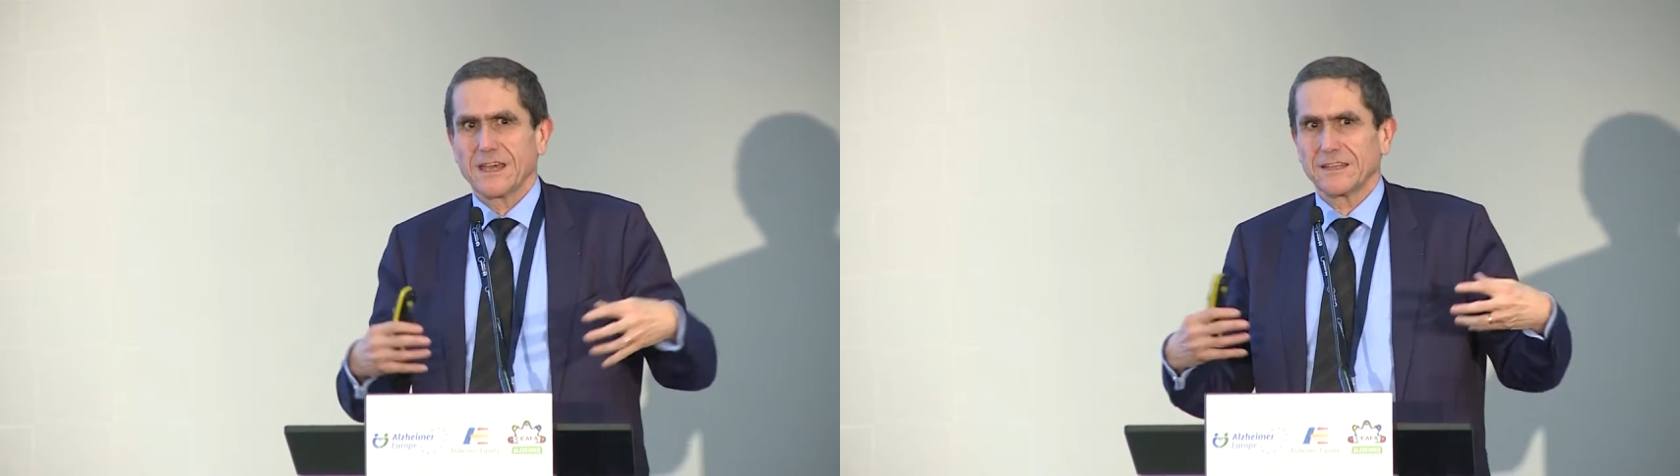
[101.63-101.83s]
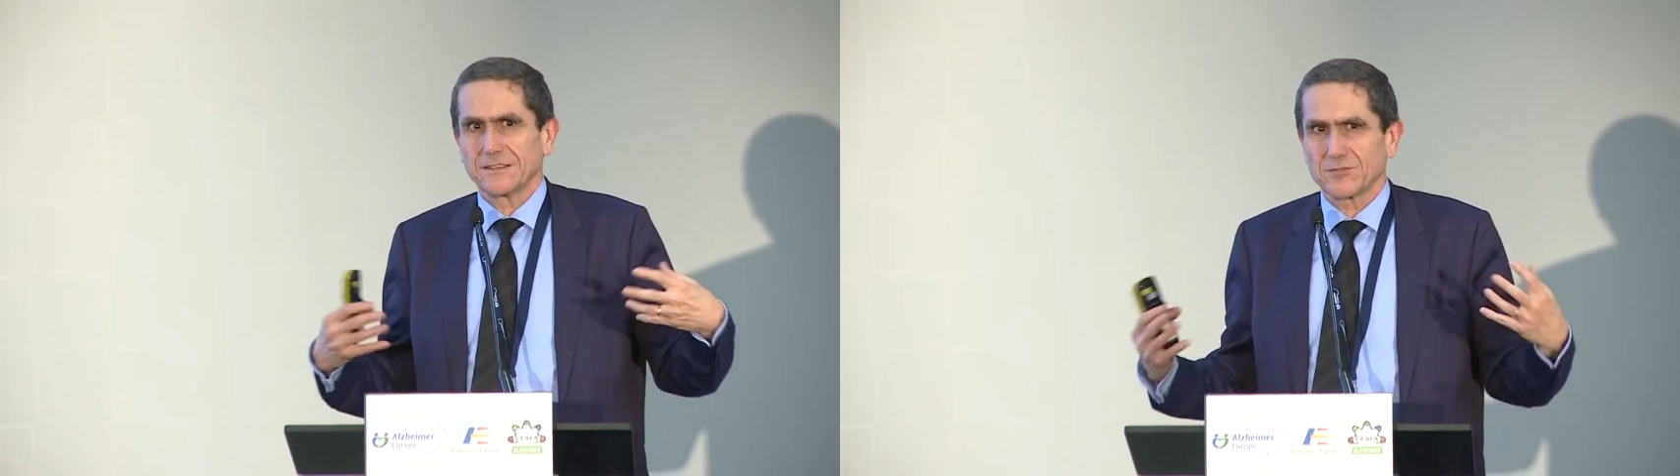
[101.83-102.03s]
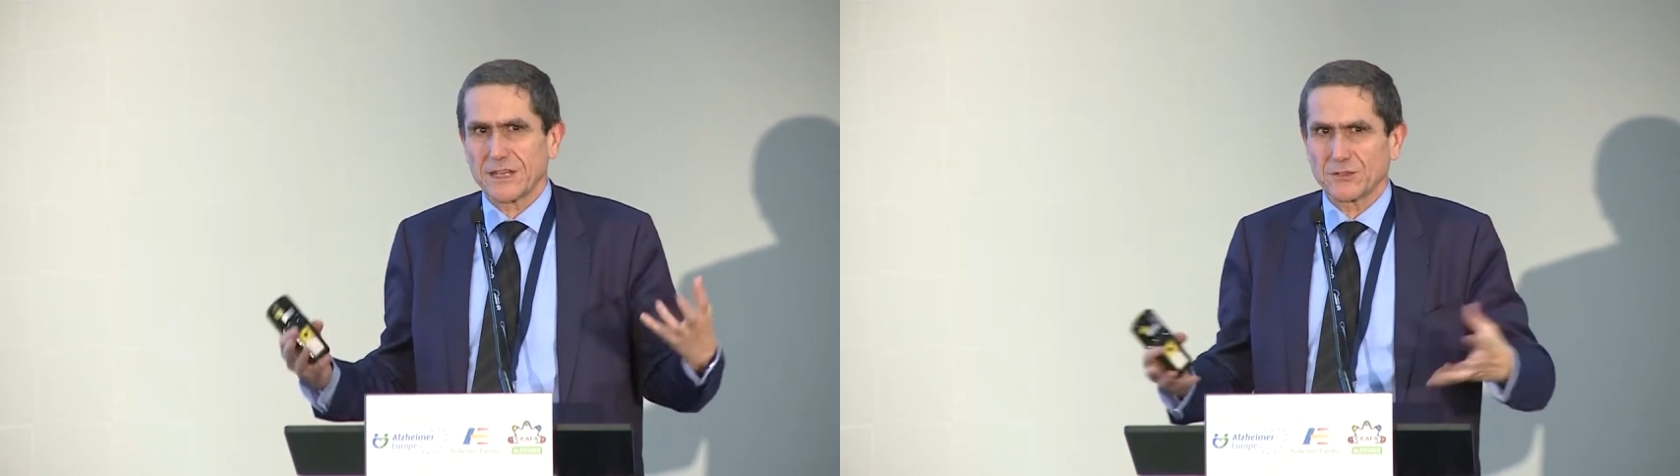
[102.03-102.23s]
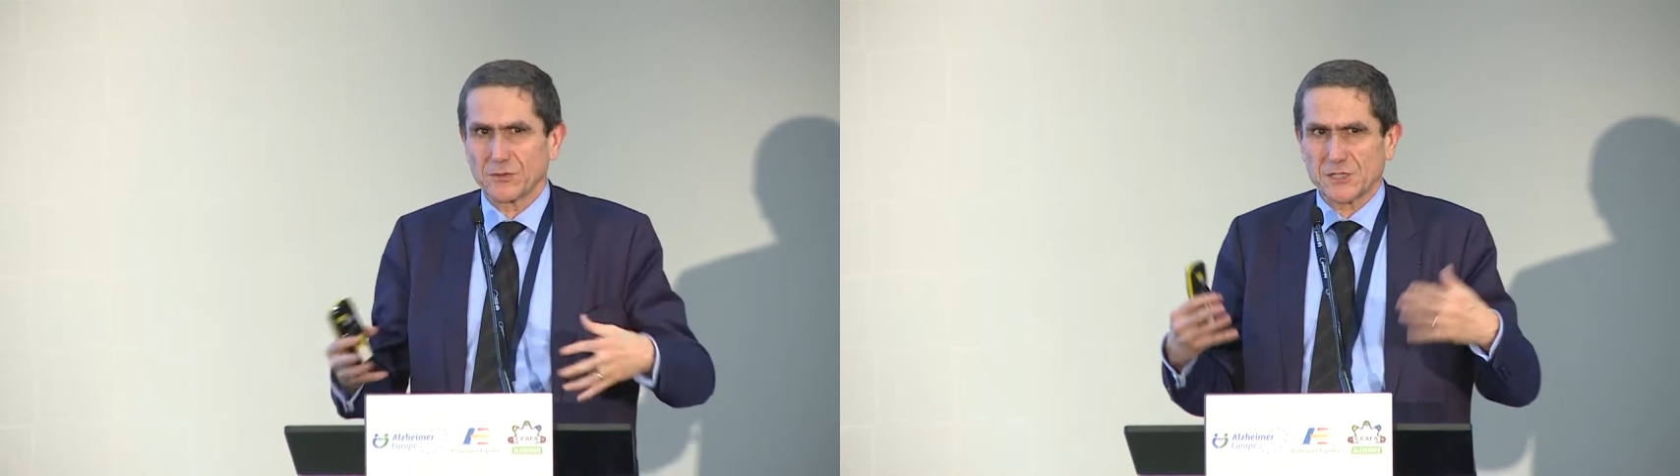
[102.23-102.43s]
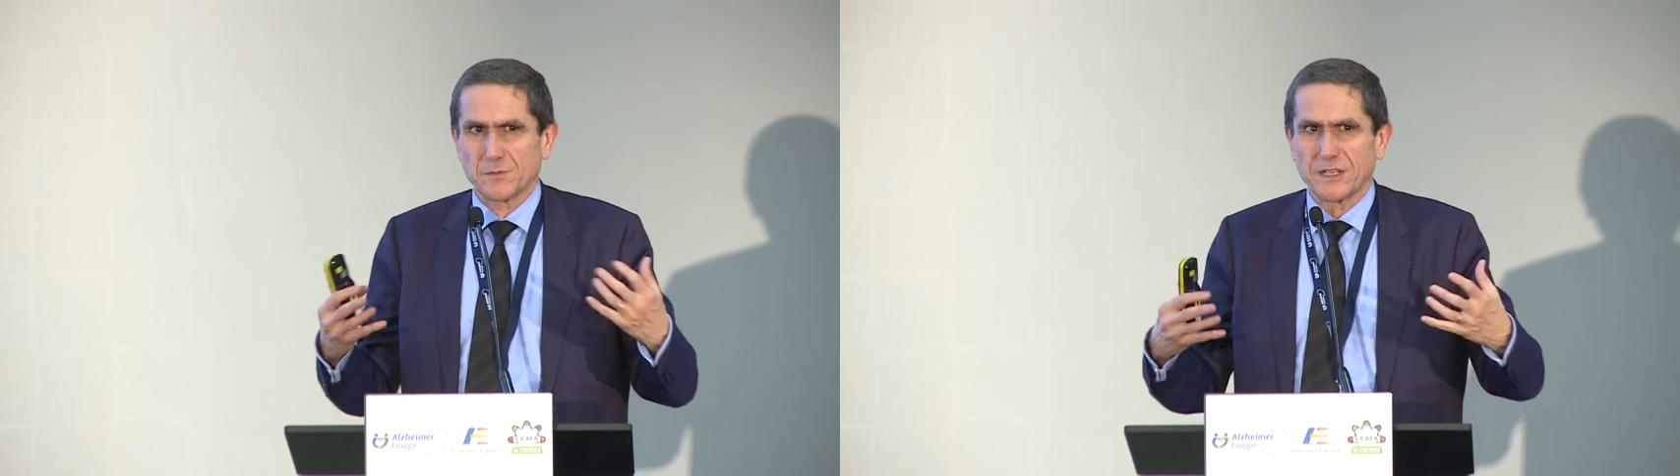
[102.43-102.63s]
and trying
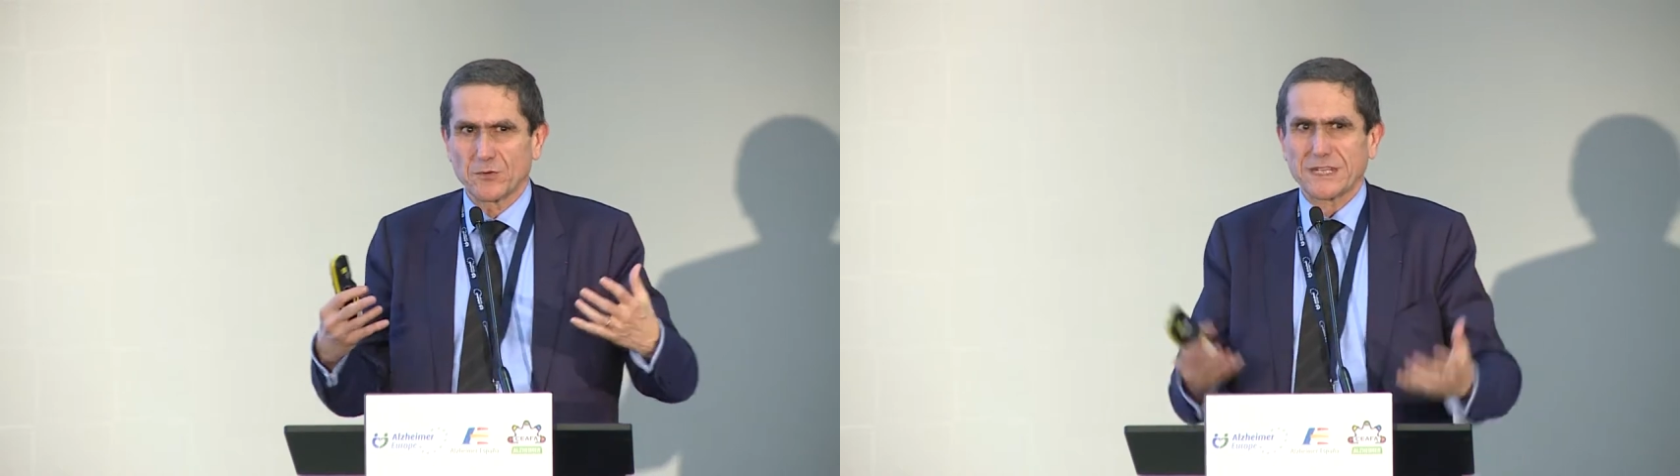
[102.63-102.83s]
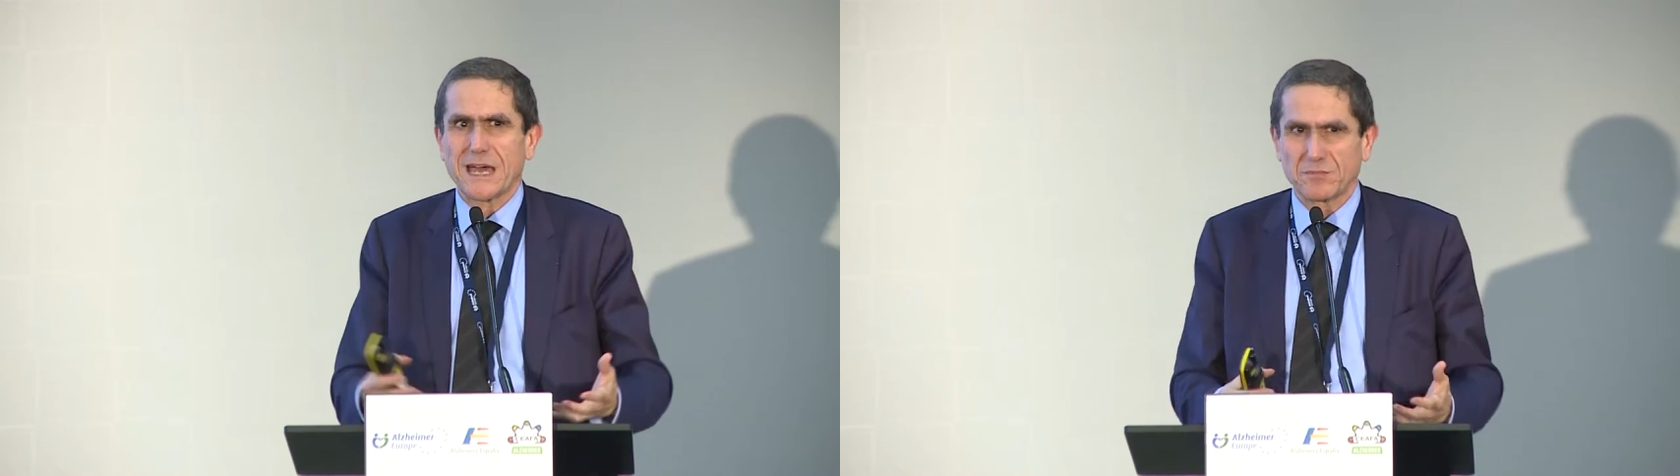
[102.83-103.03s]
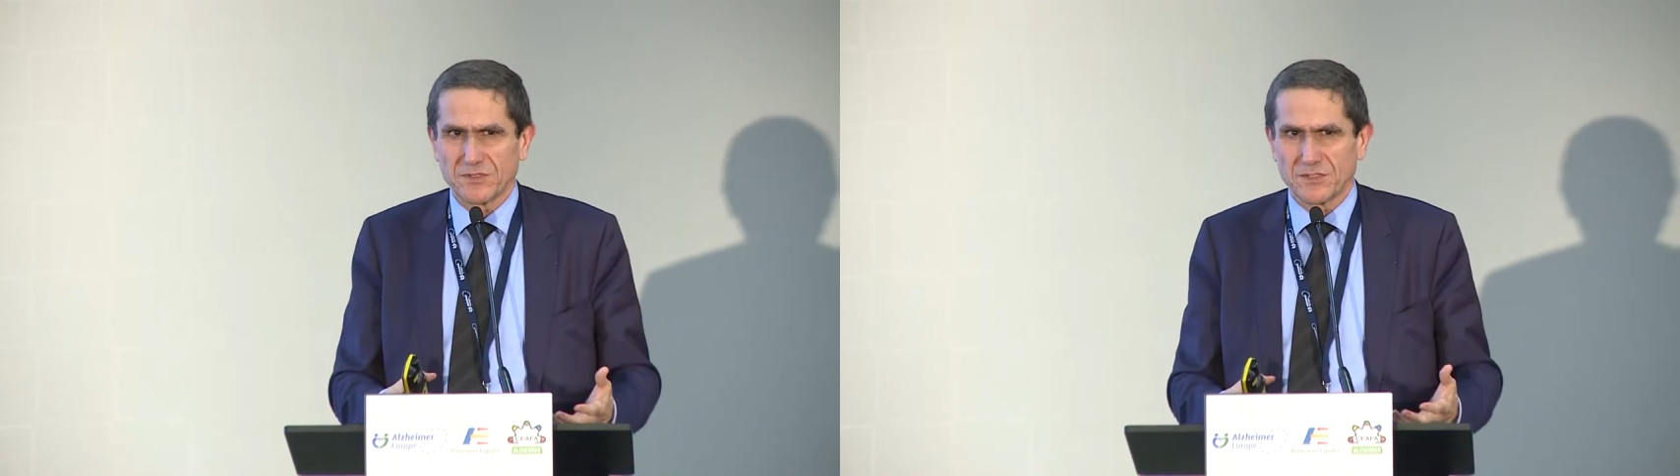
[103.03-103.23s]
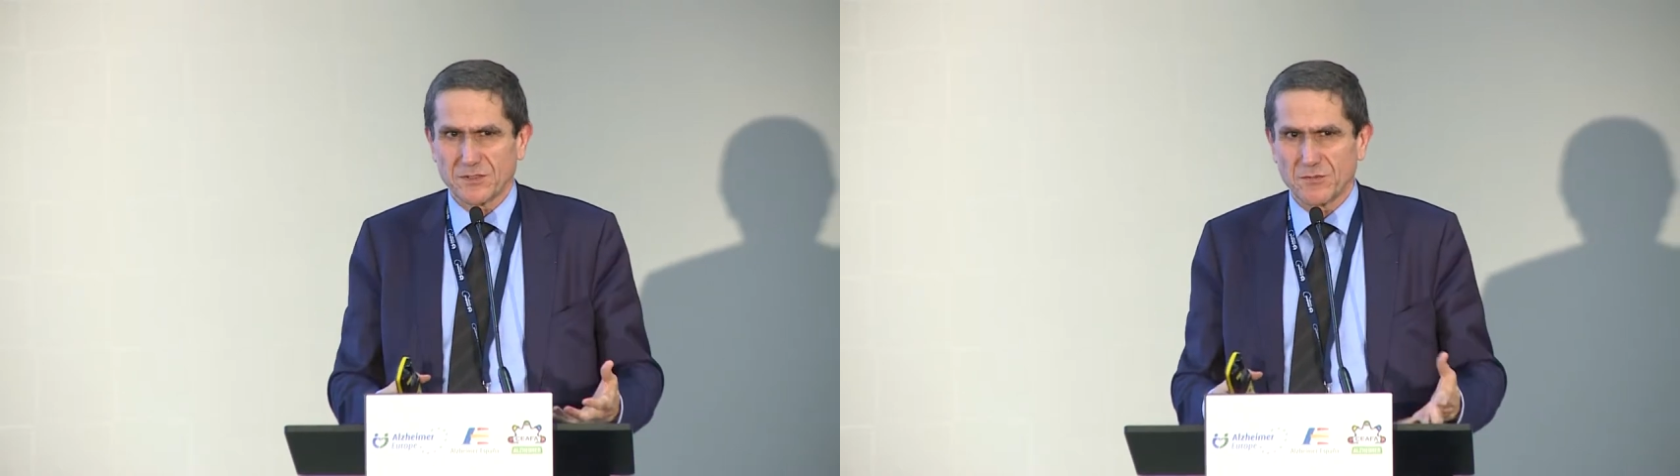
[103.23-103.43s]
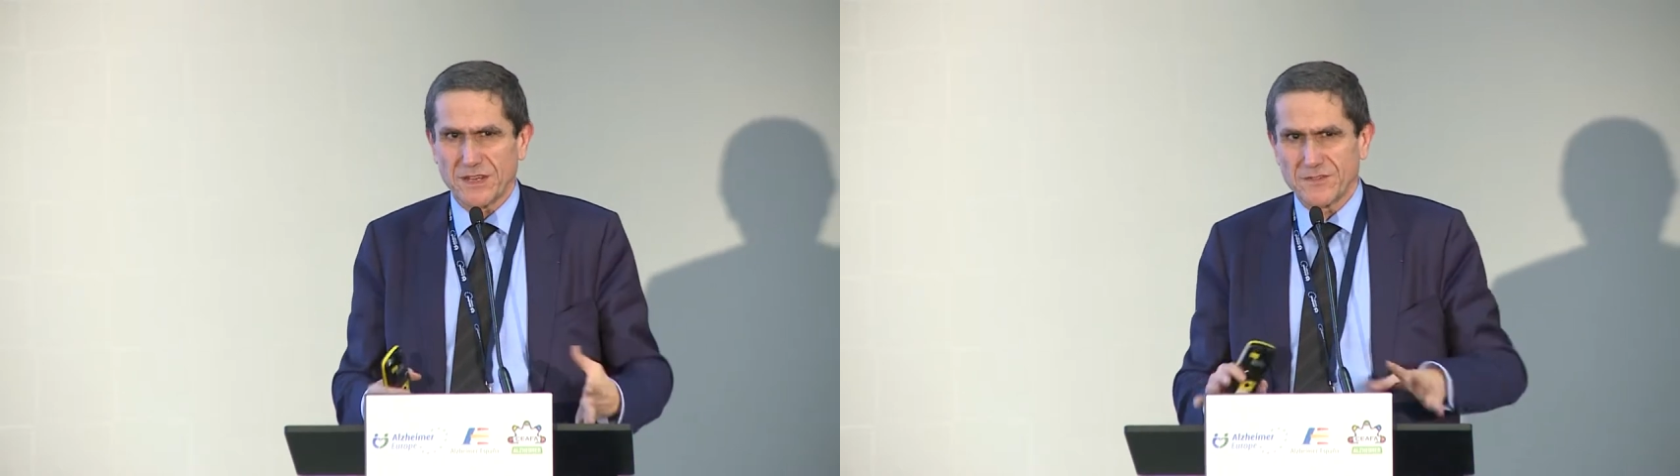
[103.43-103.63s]
to explain what happened in
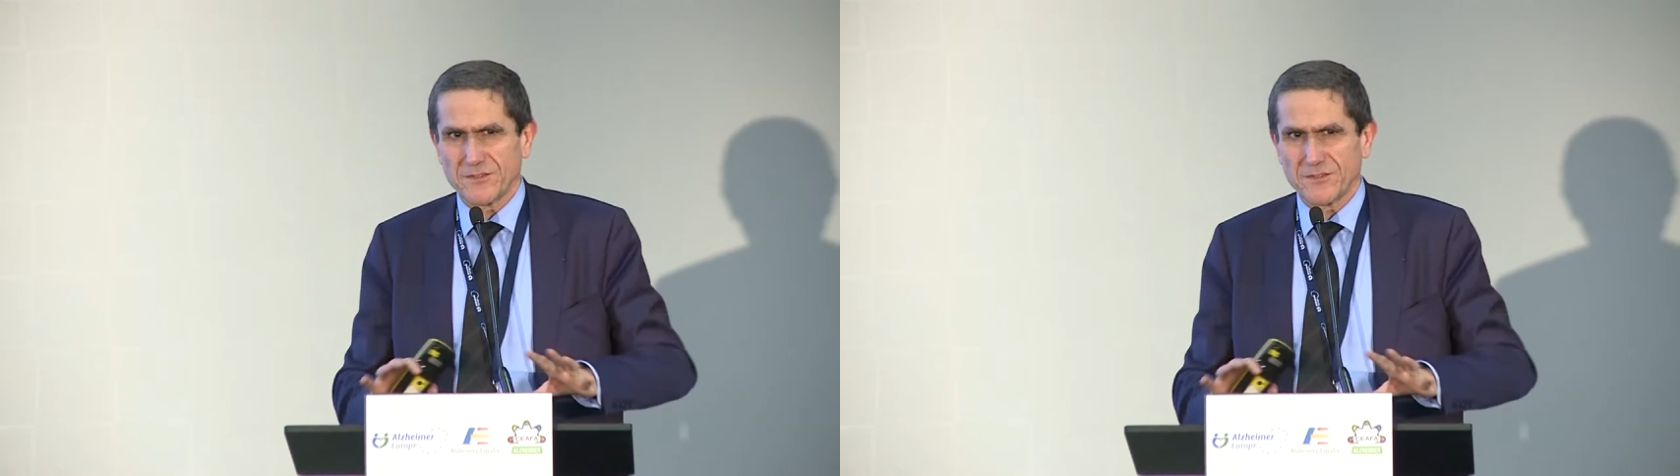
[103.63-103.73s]
the brain.